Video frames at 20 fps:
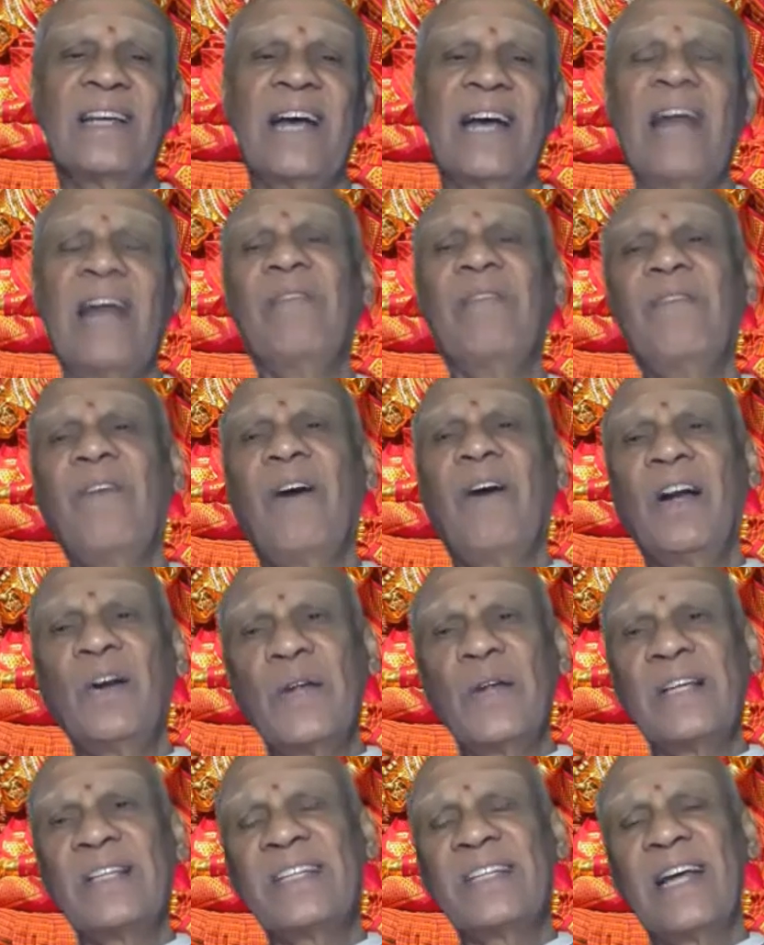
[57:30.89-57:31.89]
And we
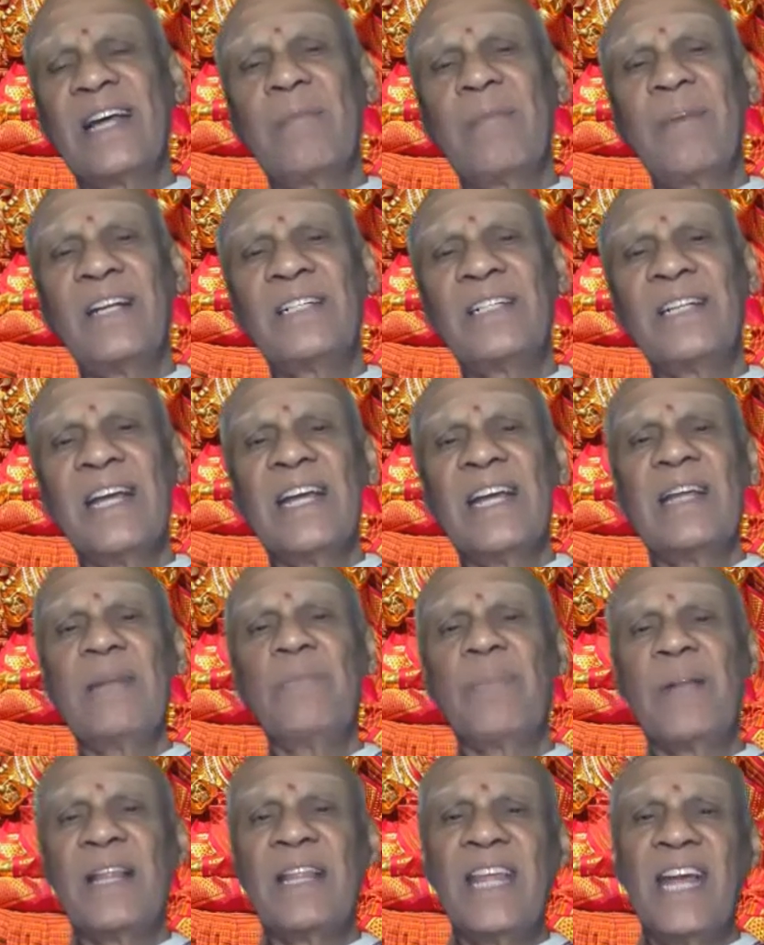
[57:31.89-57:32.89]
want to establish
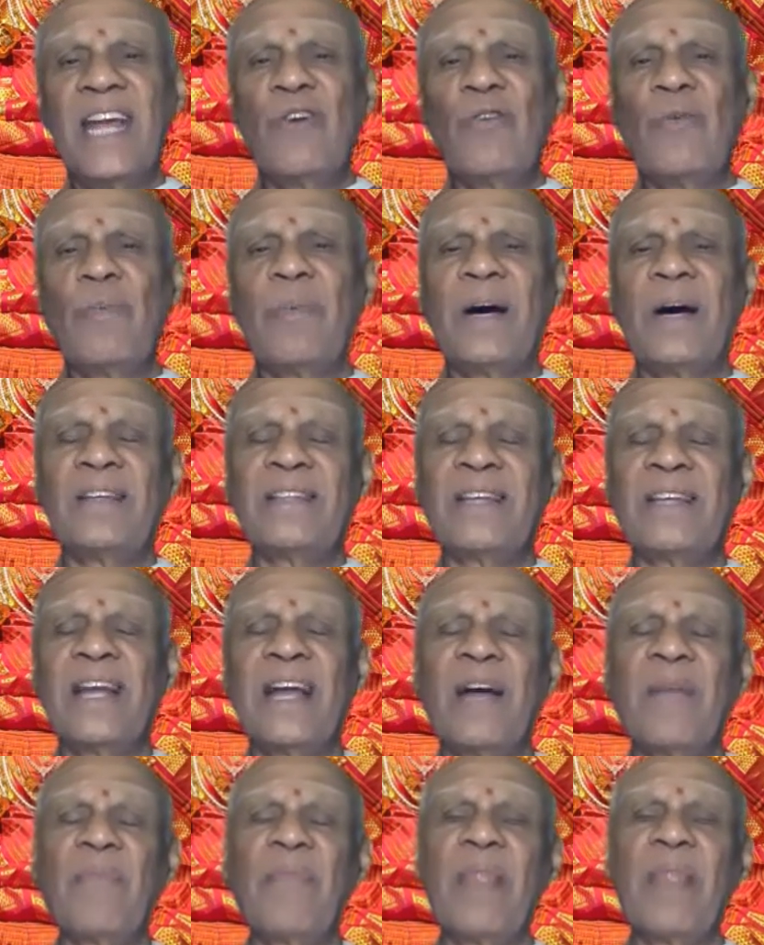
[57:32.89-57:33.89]
in pratika
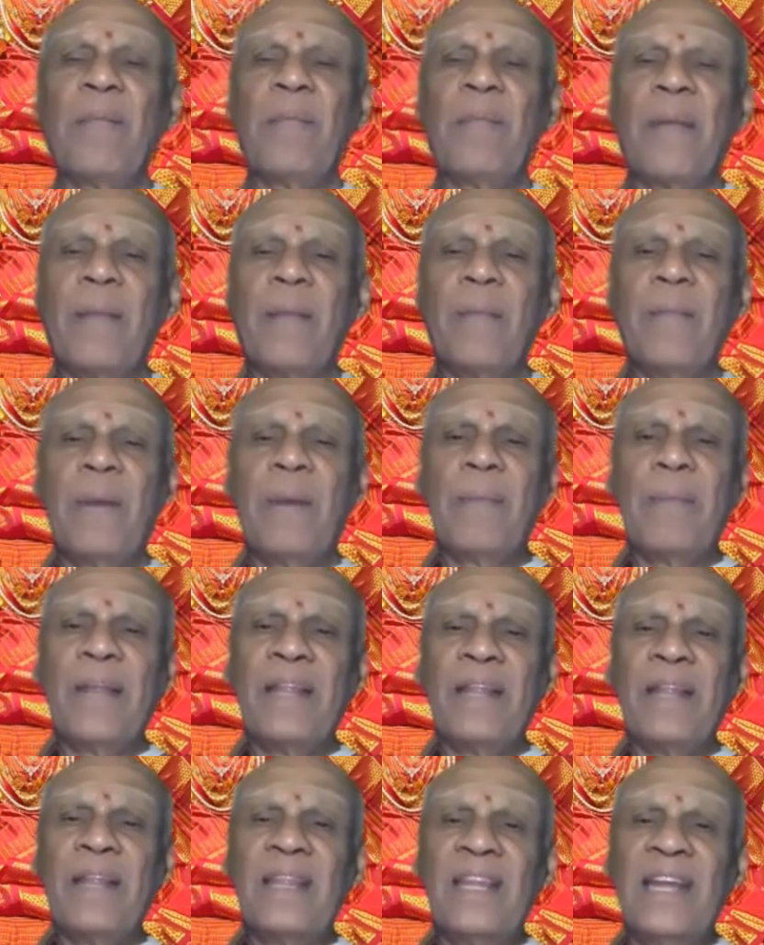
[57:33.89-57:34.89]
upasana, Brahma
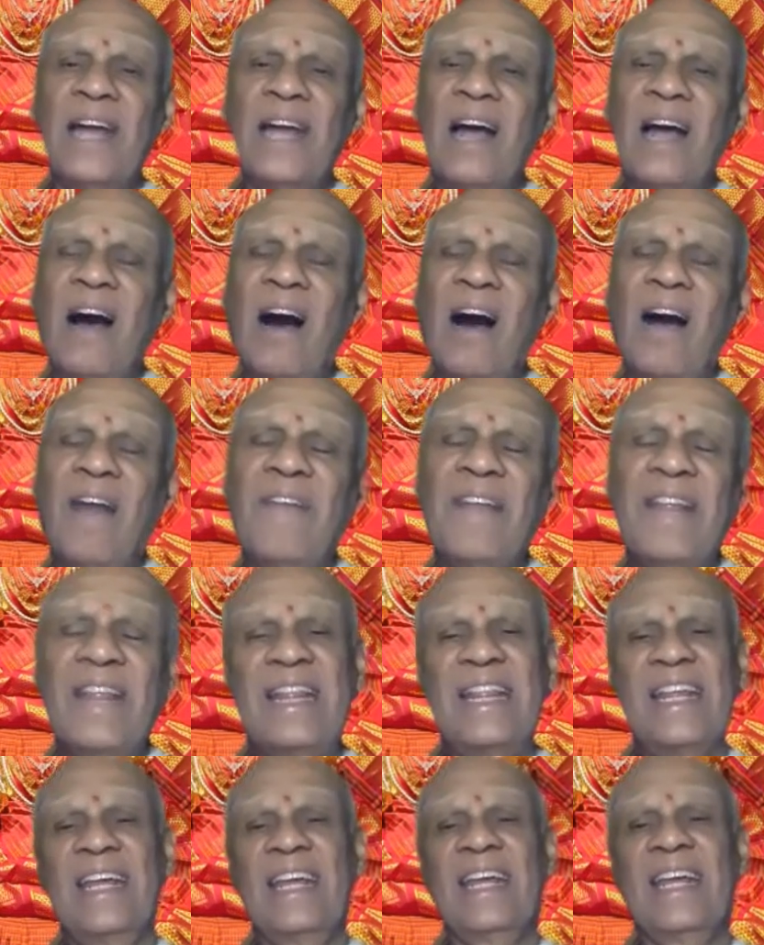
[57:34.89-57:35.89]
pratika
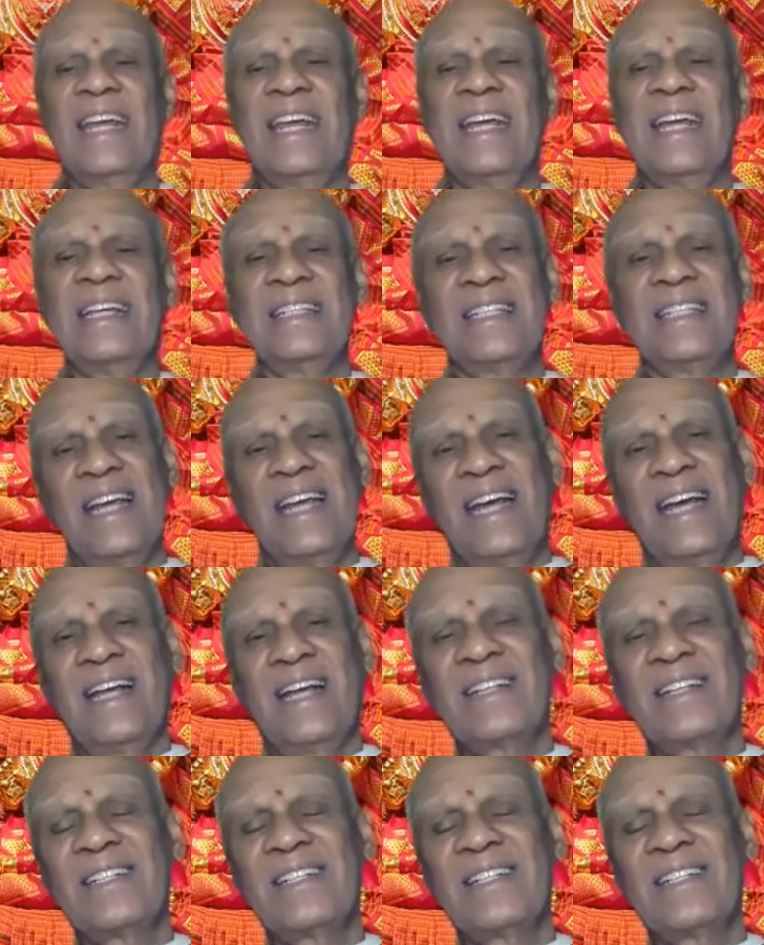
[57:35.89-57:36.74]
avriti is there.